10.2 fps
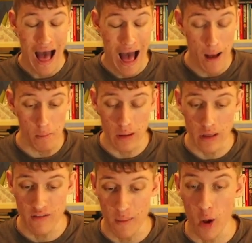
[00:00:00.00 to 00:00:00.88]

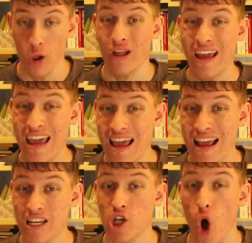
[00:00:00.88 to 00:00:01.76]
Unbelievable.
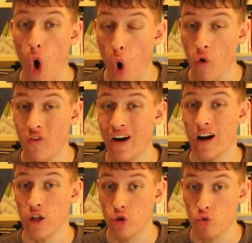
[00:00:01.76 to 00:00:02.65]
He is
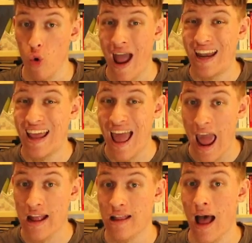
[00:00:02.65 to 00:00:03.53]
over
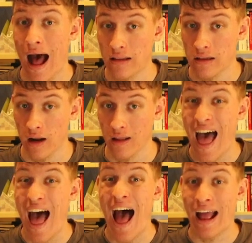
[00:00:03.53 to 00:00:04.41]
2800
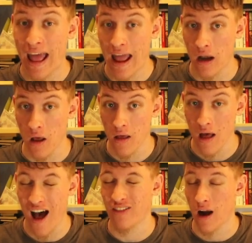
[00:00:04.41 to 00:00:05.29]
again
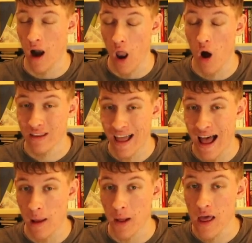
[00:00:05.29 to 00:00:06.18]
after a long
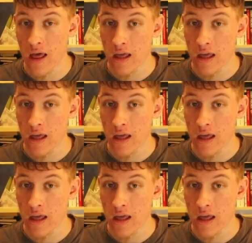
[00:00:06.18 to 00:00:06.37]
time.